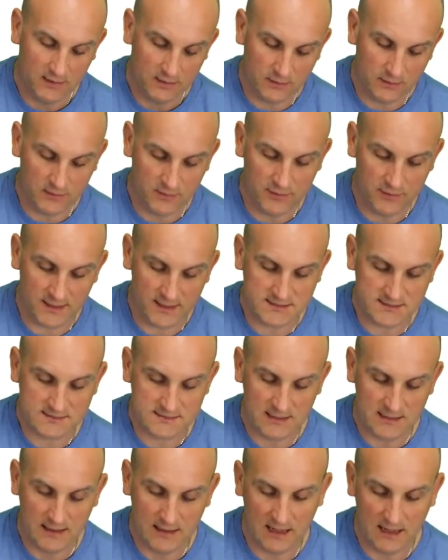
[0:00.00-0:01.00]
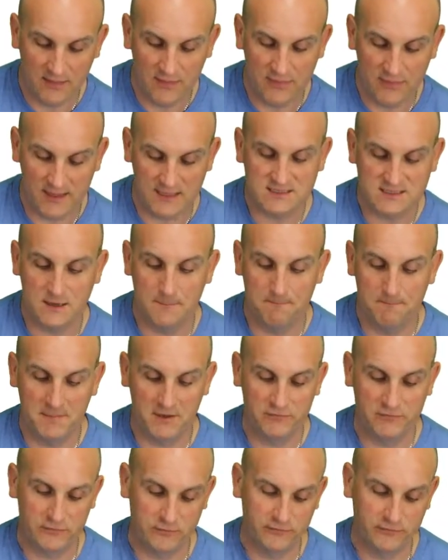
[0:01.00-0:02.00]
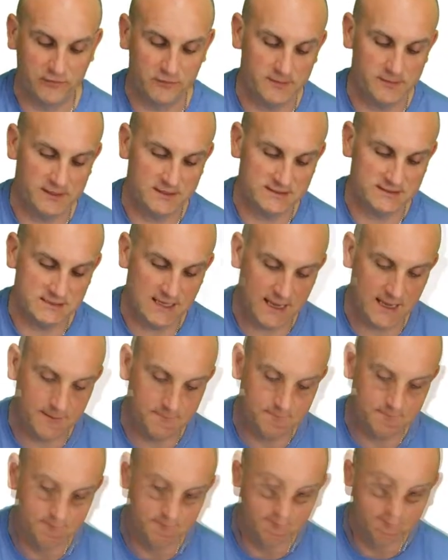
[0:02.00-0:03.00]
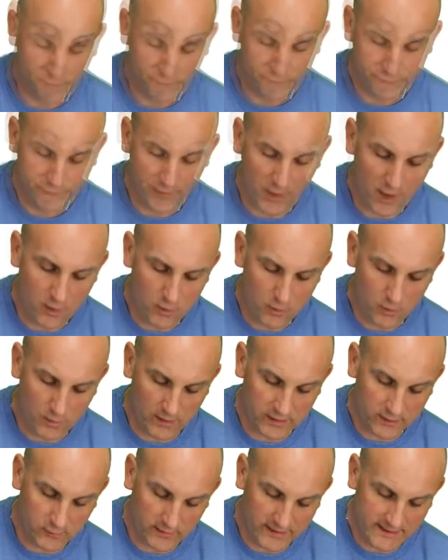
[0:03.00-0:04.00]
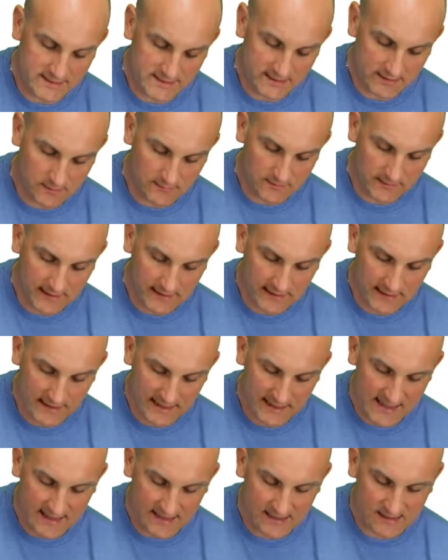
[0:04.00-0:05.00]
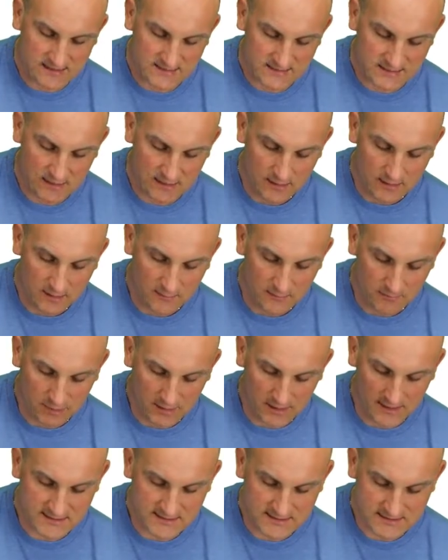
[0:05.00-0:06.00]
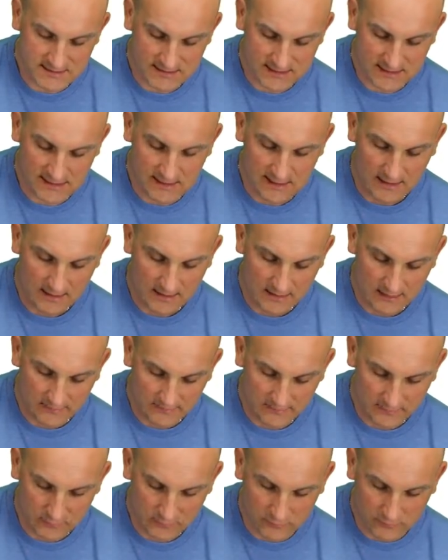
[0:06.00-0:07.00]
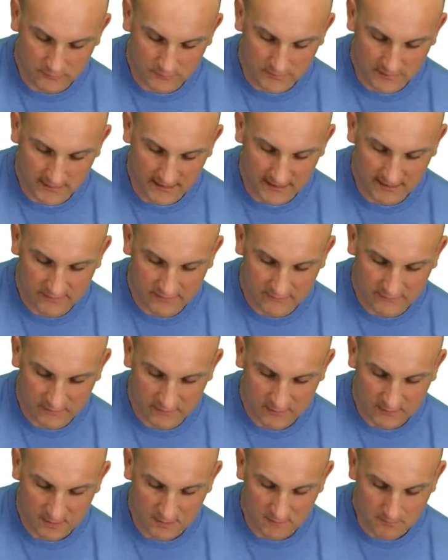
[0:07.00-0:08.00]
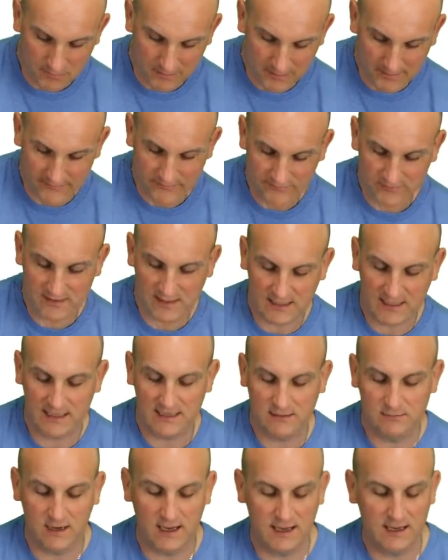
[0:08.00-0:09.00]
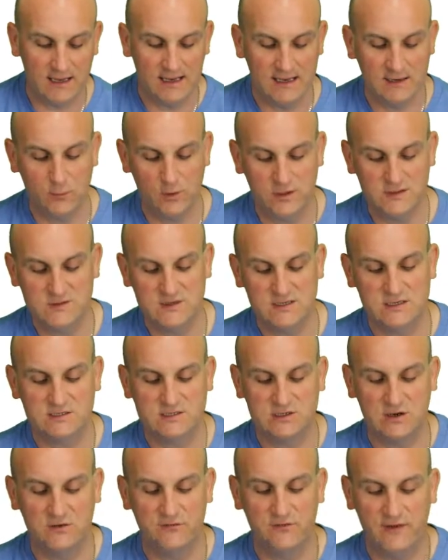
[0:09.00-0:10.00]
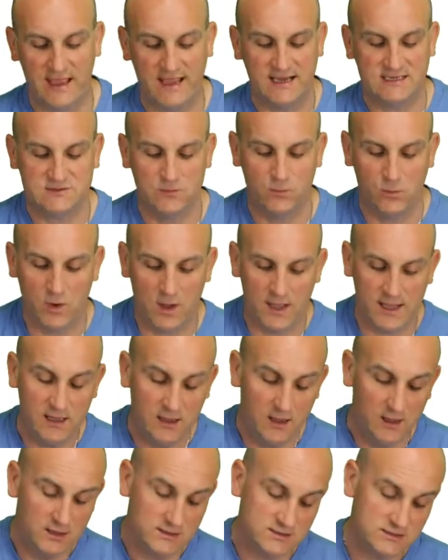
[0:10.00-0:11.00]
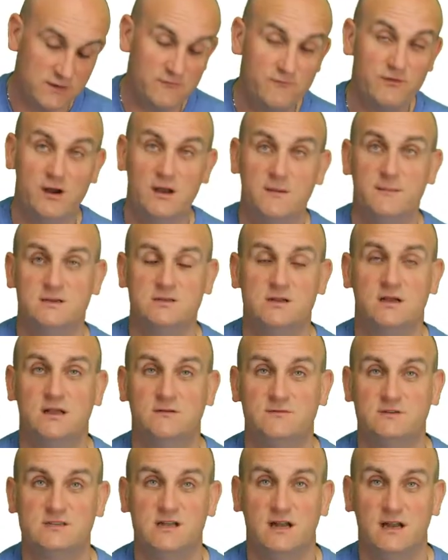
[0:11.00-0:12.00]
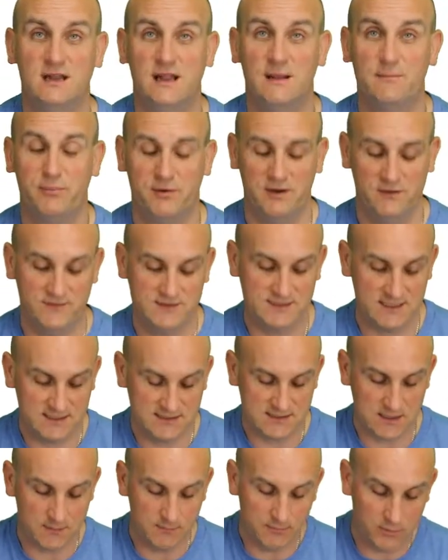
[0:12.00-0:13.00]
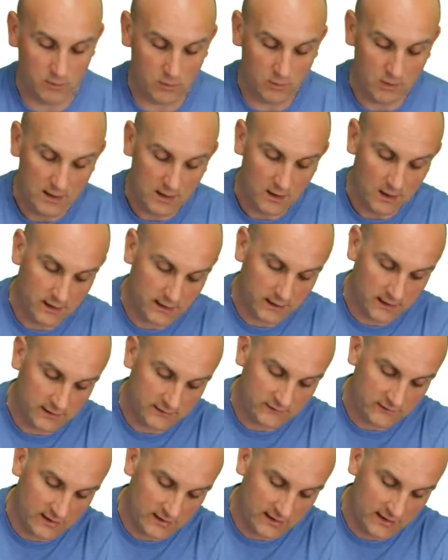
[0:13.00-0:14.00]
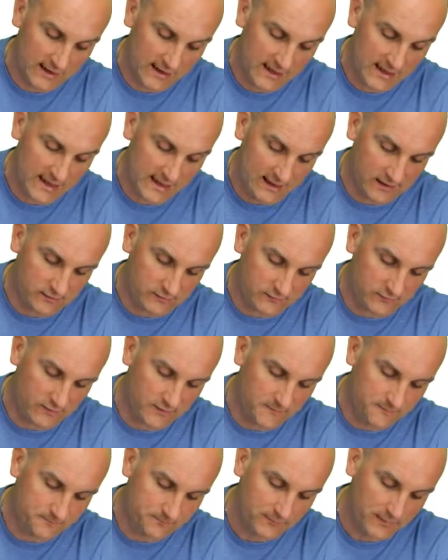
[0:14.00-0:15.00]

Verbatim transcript: then this and this must also be the same. So equating them, I get ax plus c is equal to bx plus d, right? And it wants me to solve for x and y. So very much like I've just done in that previous example, I'm going to say ax